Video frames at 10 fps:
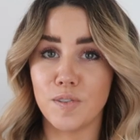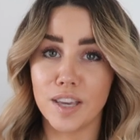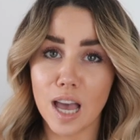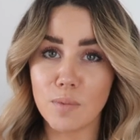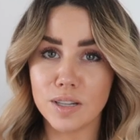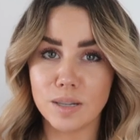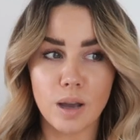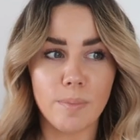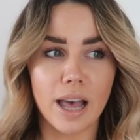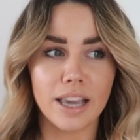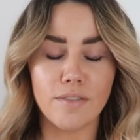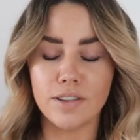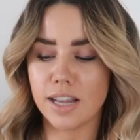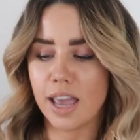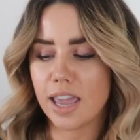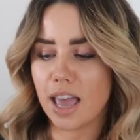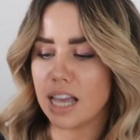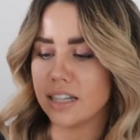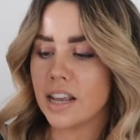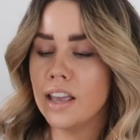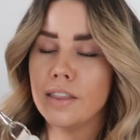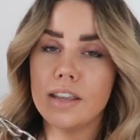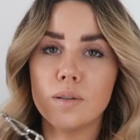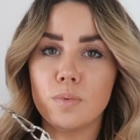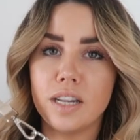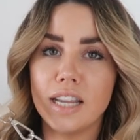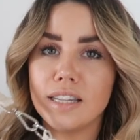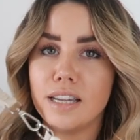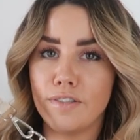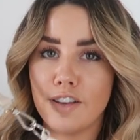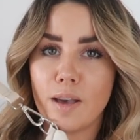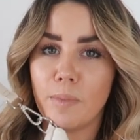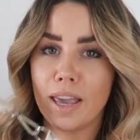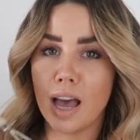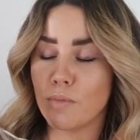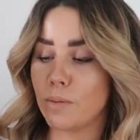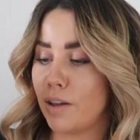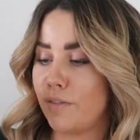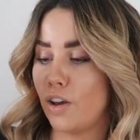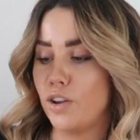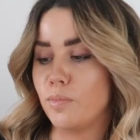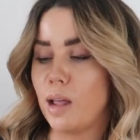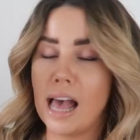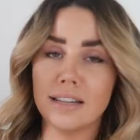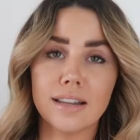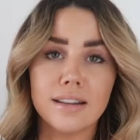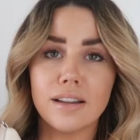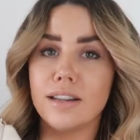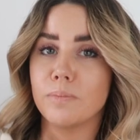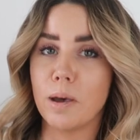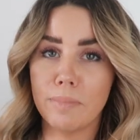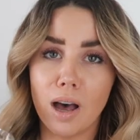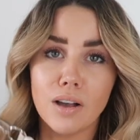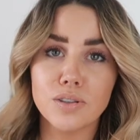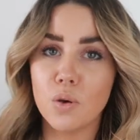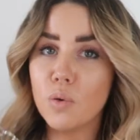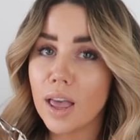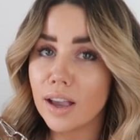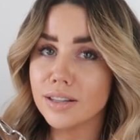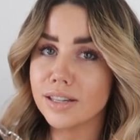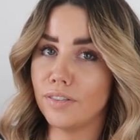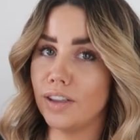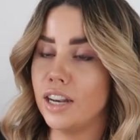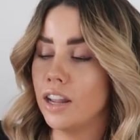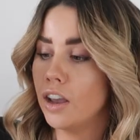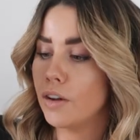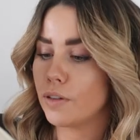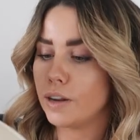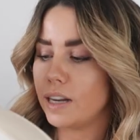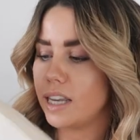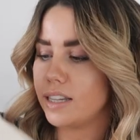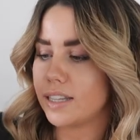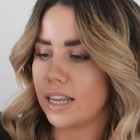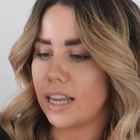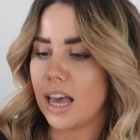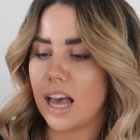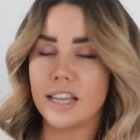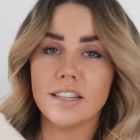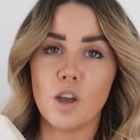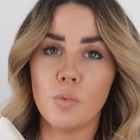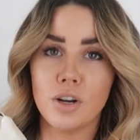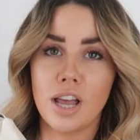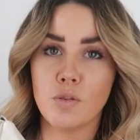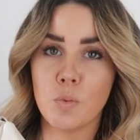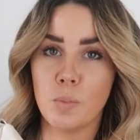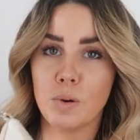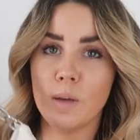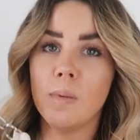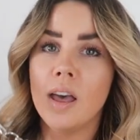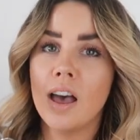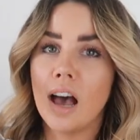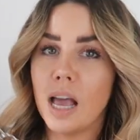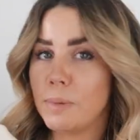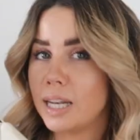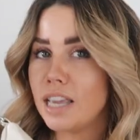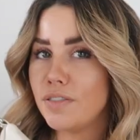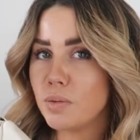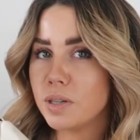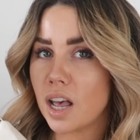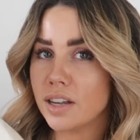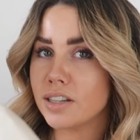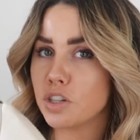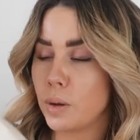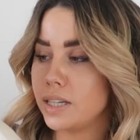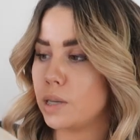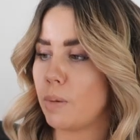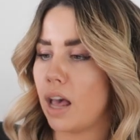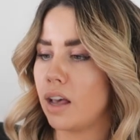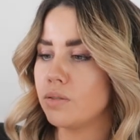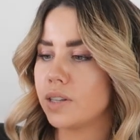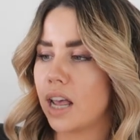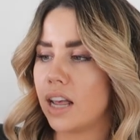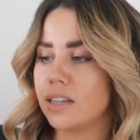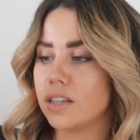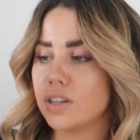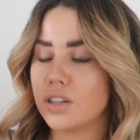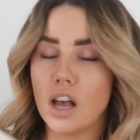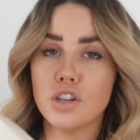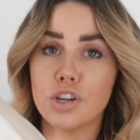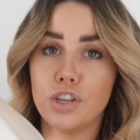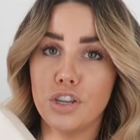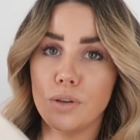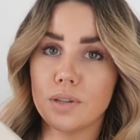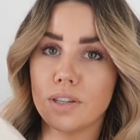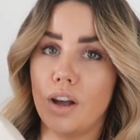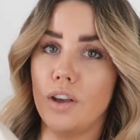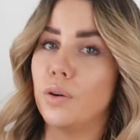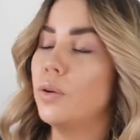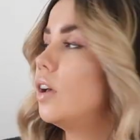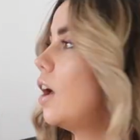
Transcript: to fit cameras in my bag every day, and this would easily fit my camera, my phone, my hand sanitizer, my mask, all that kind of stuff in really, really easily, and I wouldn't have a problem. I believe it was under twenty pounds, and such a cute style.